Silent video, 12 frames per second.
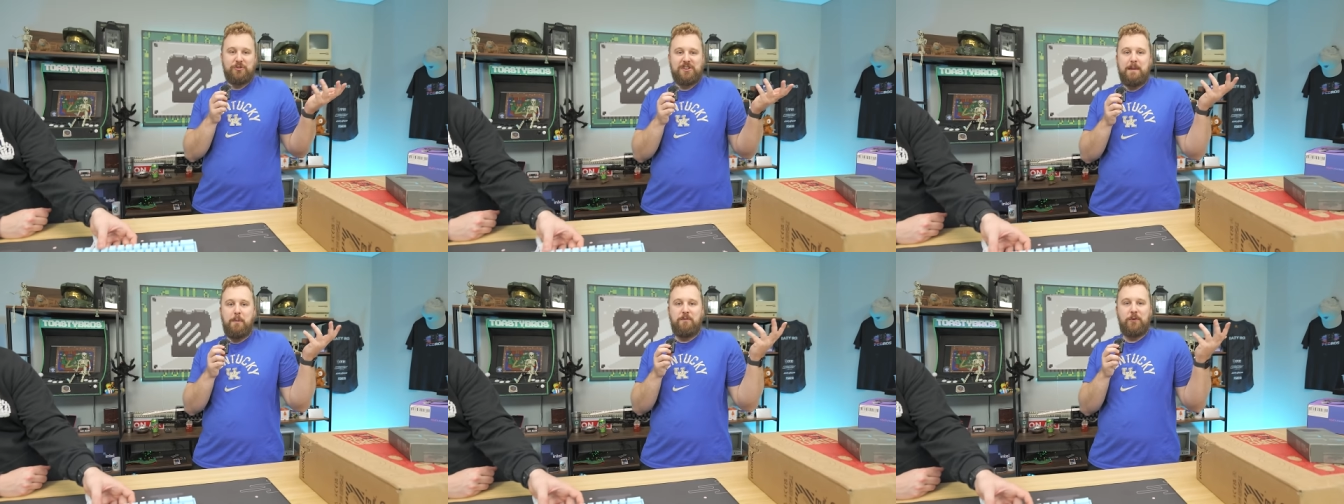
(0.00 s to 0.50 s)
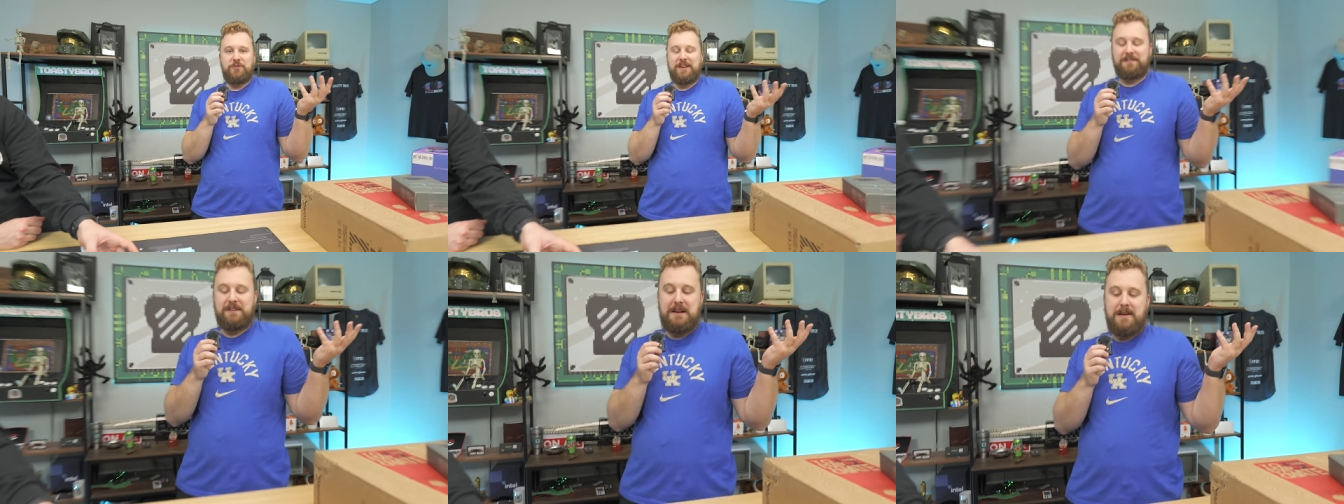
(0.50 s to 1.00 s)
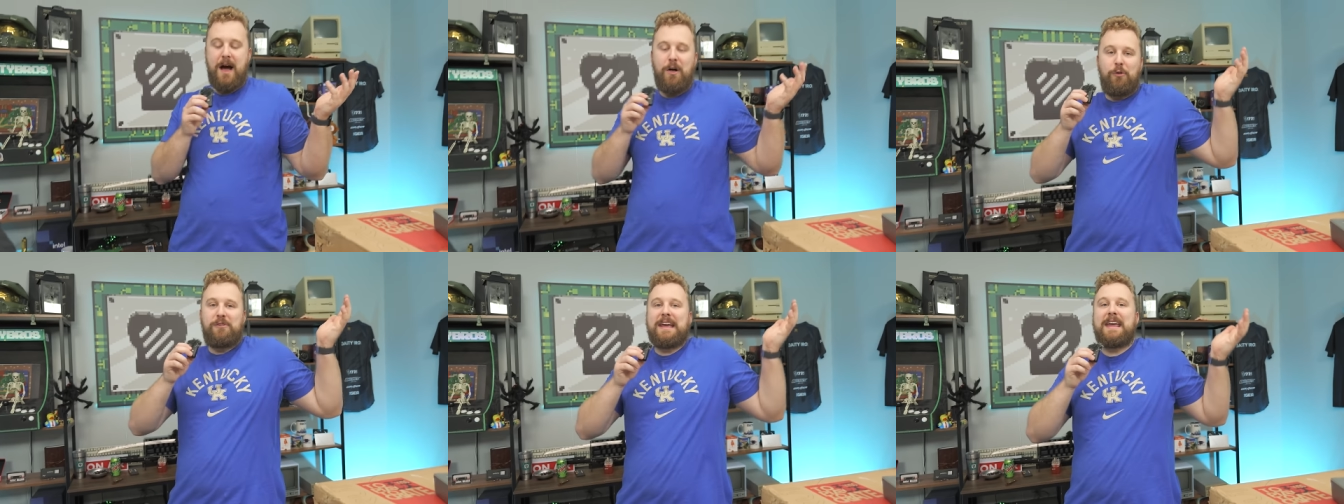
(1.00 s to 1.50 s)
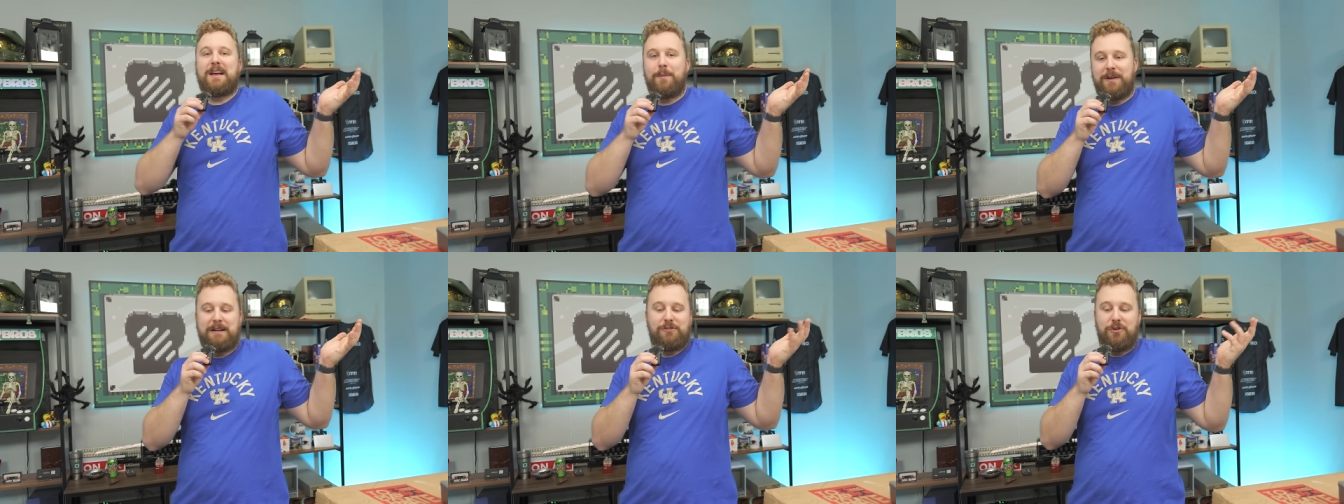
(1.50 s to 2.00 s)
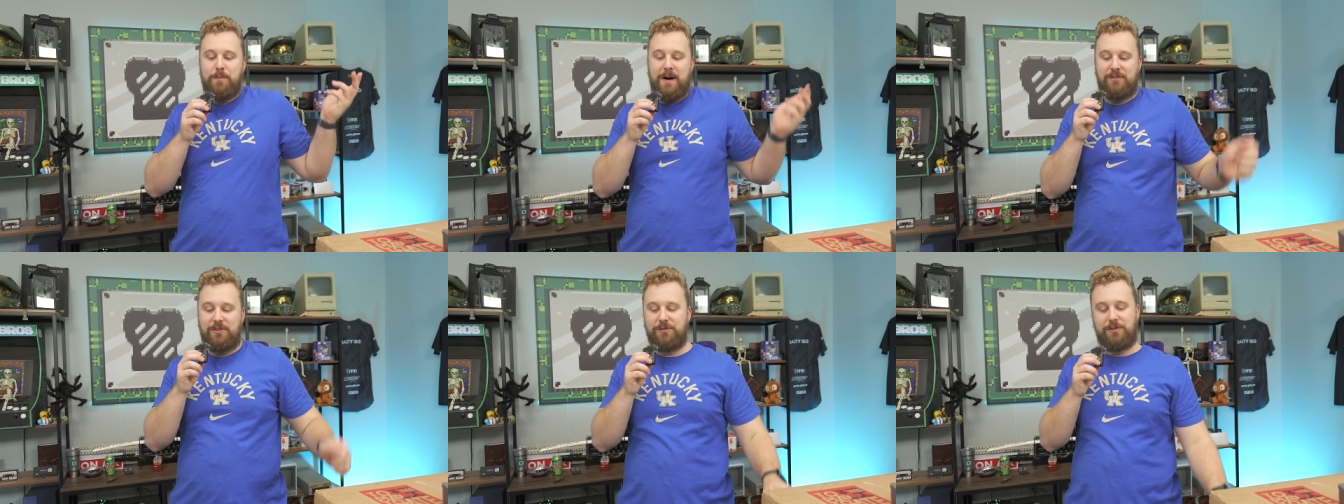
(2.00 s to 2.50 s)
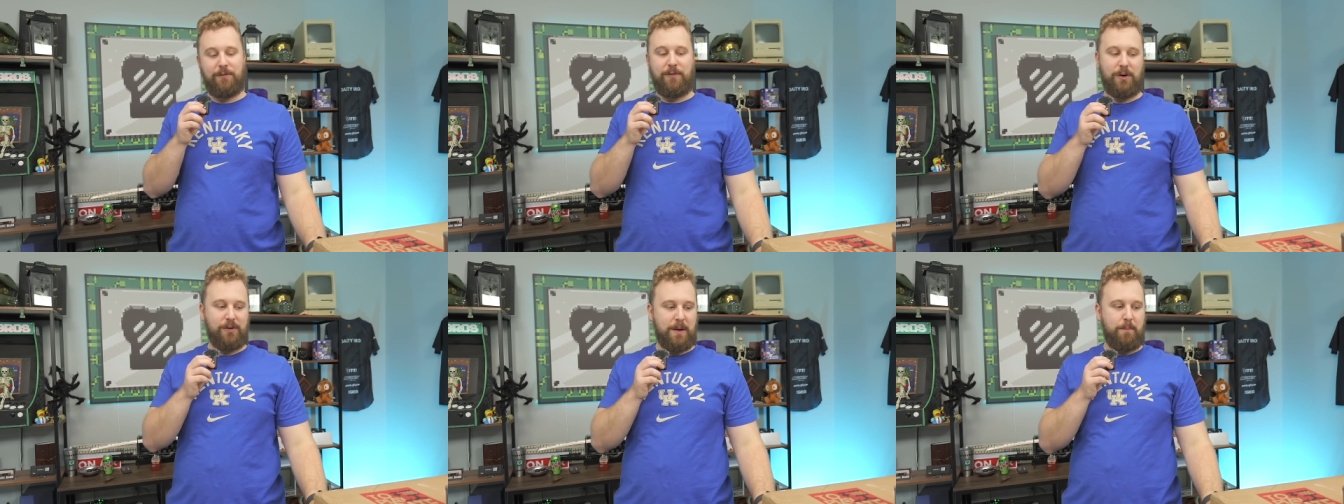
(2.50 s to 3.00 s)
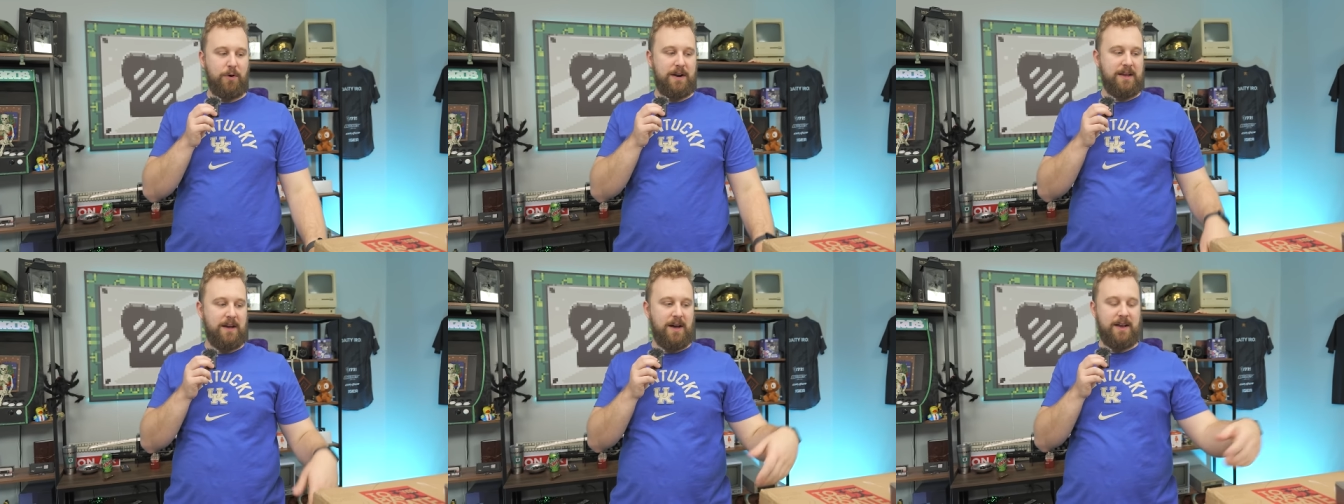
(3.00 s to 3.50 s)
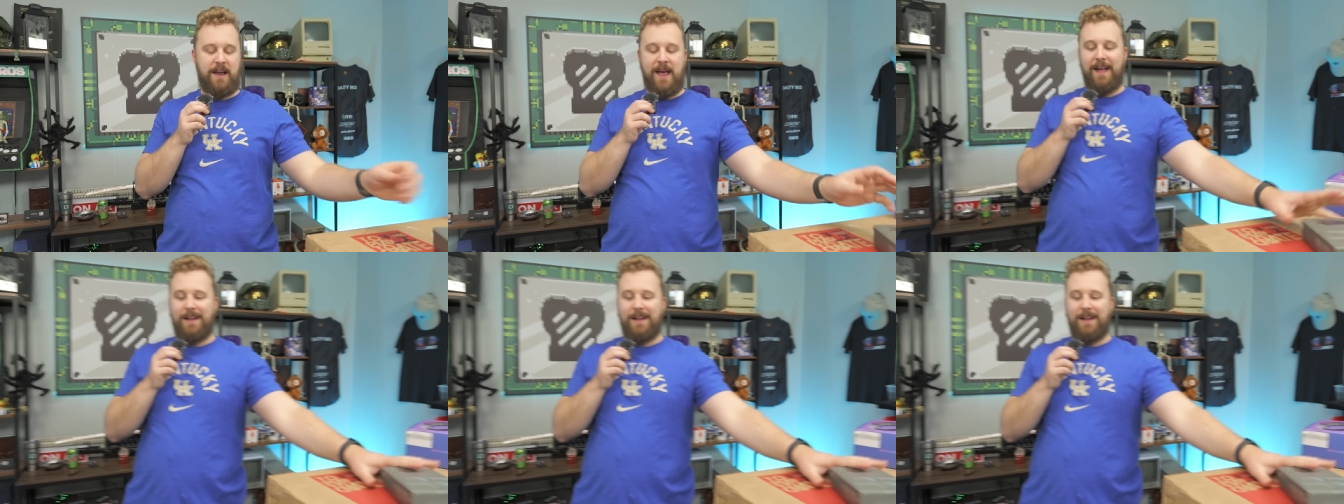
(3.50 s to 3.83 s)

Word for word: Switch keyboard for $16. I can't complain too much. It's so far looking pretty good.